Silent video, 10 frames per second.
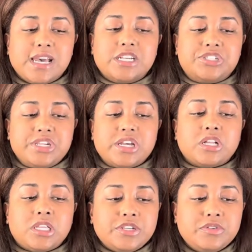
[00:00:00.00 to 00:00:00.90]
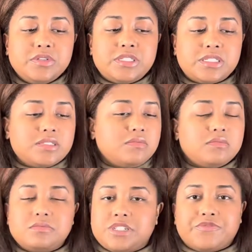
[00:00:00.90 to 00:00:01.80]
she includes
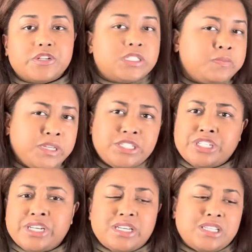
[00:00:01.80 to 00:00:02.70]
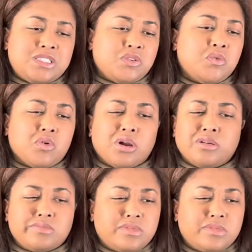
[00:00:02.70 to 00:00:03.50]
different speeches or